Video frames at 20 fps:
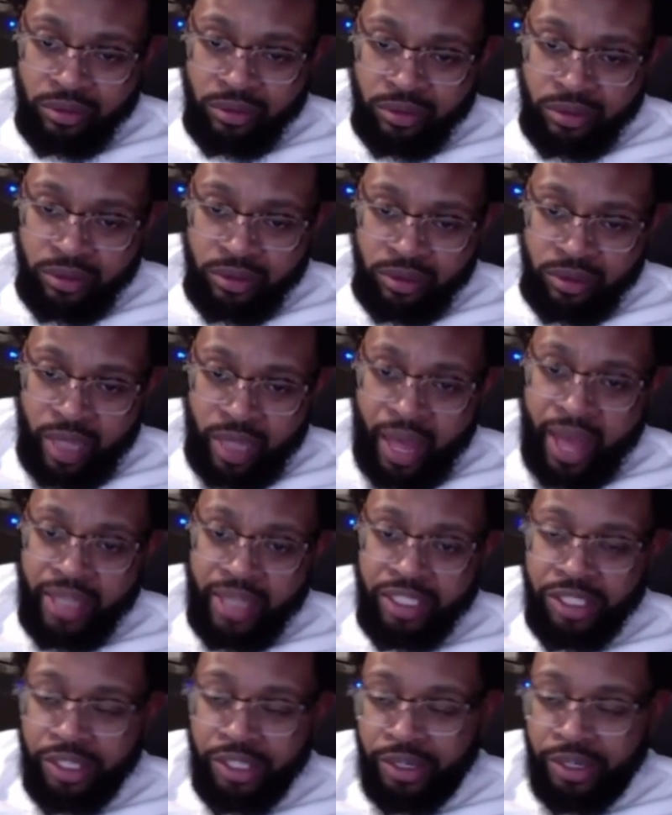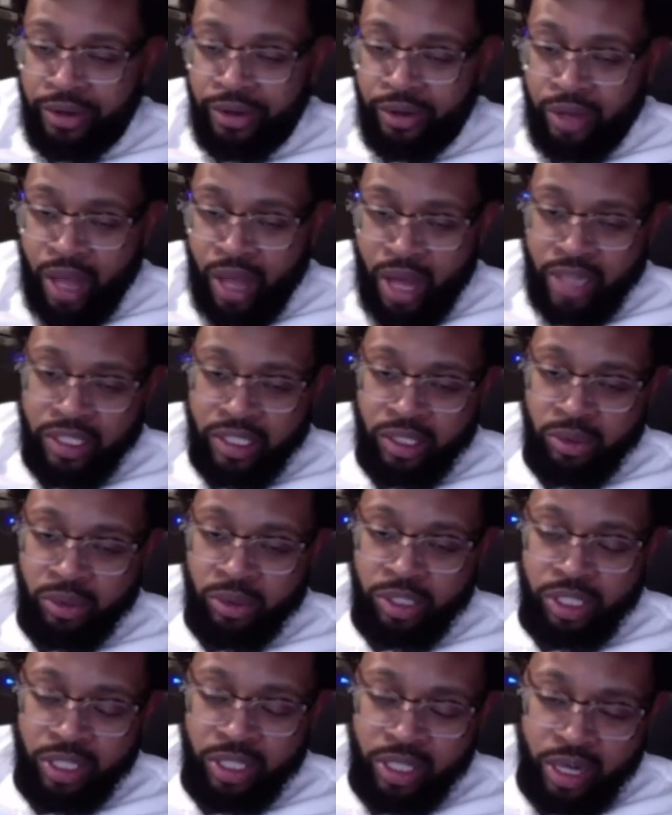last year. Honestly, we
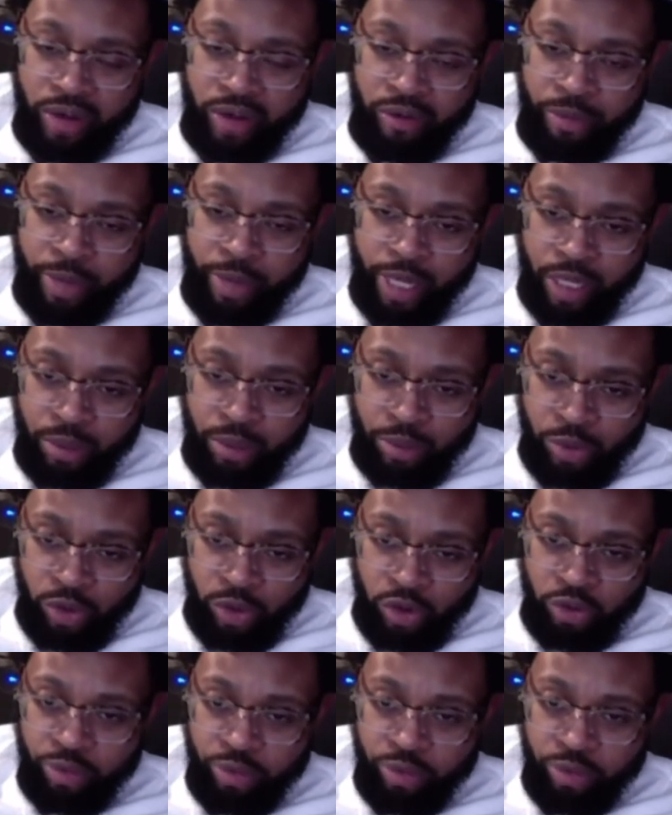should have never made the move.